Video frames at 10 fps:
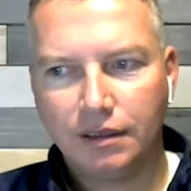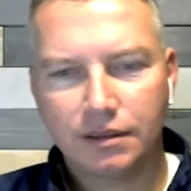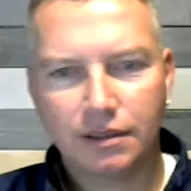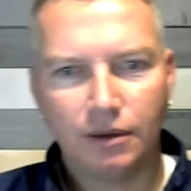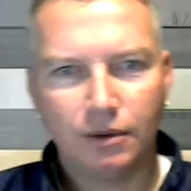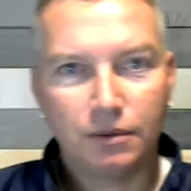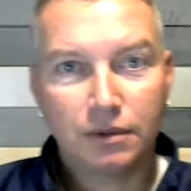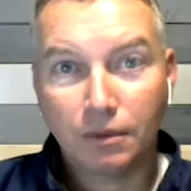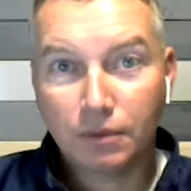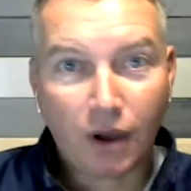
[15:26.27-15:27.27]
So
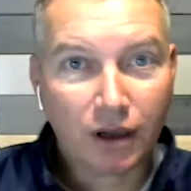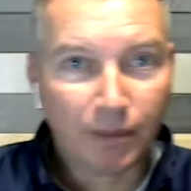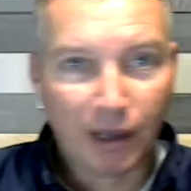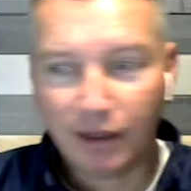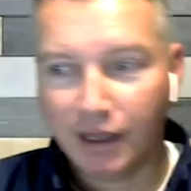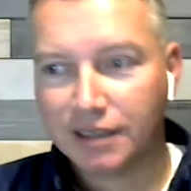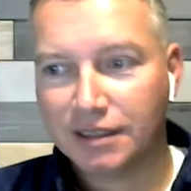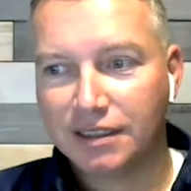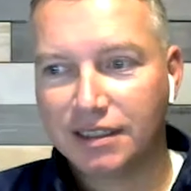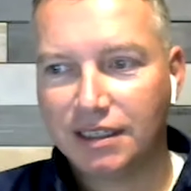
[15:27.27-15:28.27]
talking about
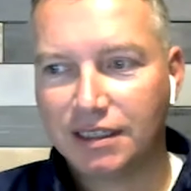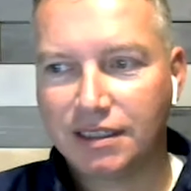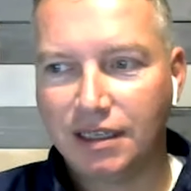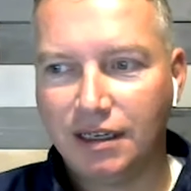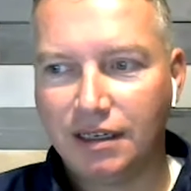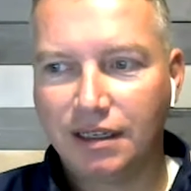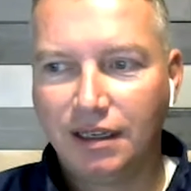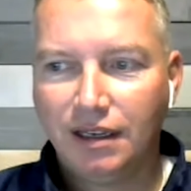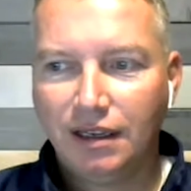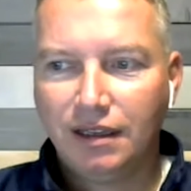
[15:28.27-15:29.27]
lessons, it's a
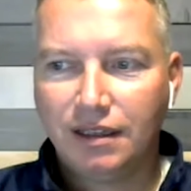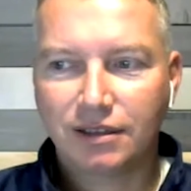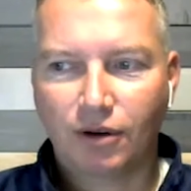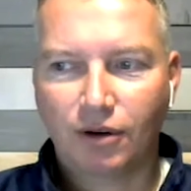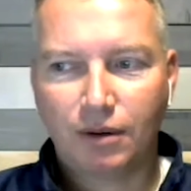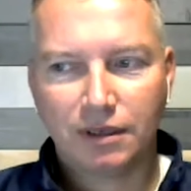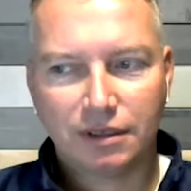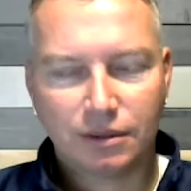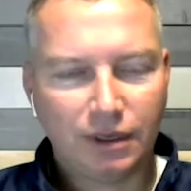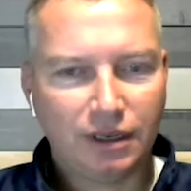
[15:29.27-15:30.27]
great question as
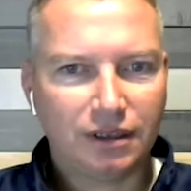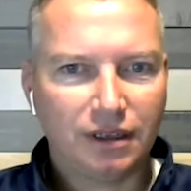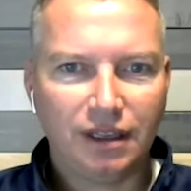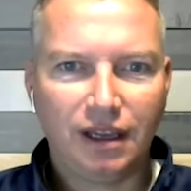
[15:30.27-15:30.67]
well.